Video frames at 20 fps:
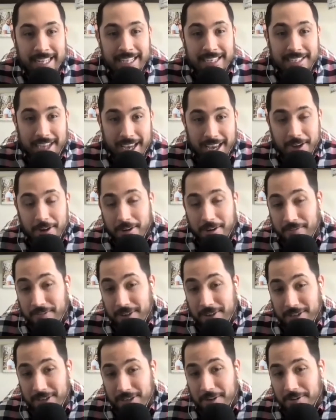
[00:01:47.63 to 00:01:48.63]
Diego, if you
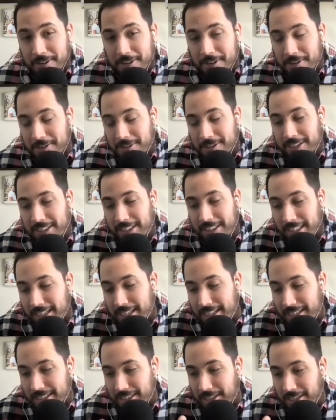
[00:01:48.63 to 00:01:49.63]
don't know, Cristina
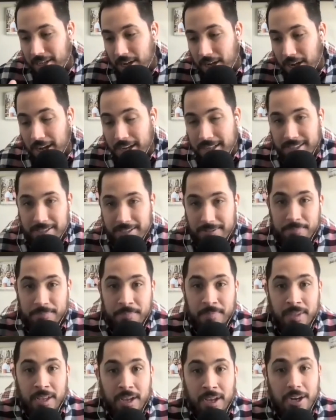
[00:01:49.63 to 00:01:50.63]
is an awesome
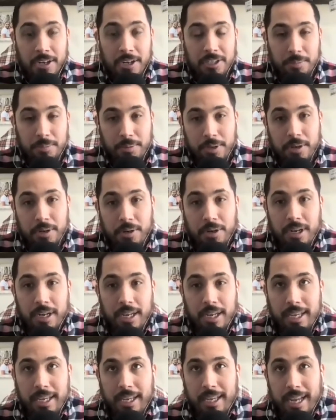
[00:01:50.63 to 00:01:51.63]
entrepreneur
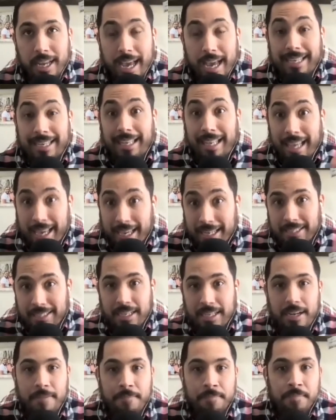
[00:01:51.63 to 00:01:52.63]
in
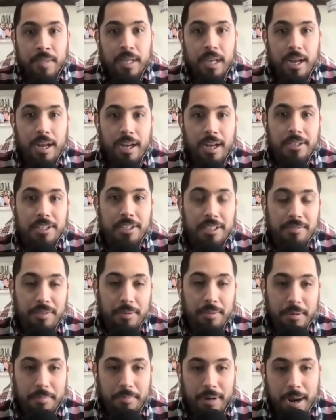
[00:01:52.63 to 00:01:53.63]
Atlanta uh, she's
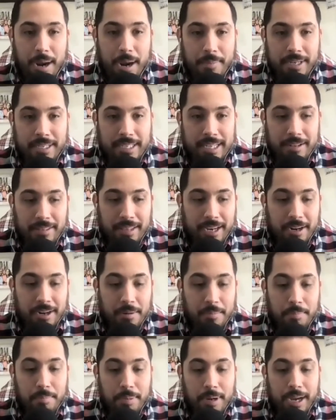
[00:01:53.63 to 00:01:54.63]
flipping properties out there,
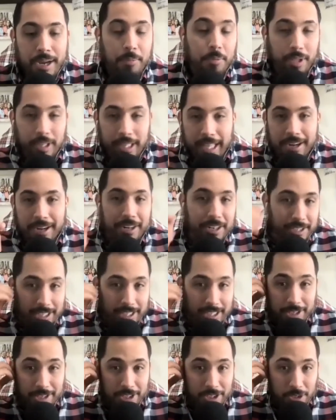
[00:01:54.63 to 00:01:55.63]
but we'll let her
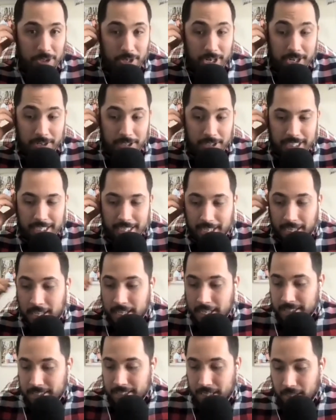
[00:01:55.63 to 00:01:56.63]
tell her story. Cristina,
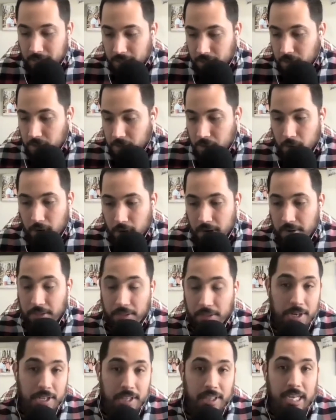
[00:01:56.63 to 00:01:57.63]
tell us who you are,
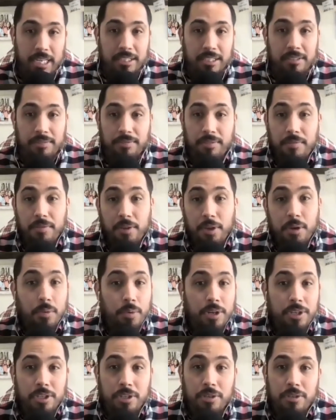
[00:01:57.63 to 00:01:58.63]
30,000 foot view,
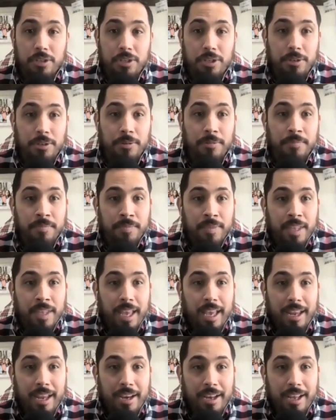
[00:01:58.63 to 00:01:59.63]
what you do,
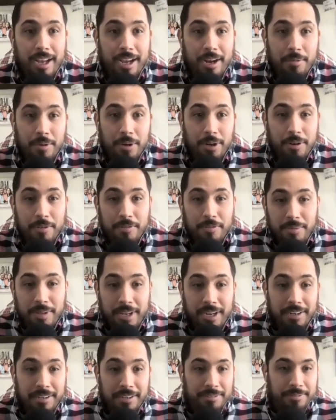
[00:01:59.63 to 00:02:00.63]
and uh, we'll go from
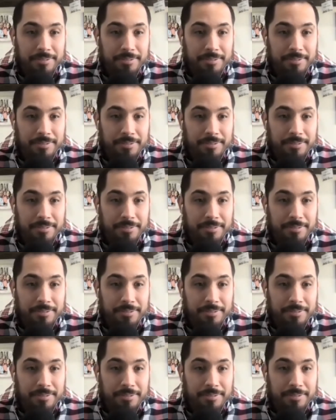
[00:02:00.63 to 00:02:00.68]
there.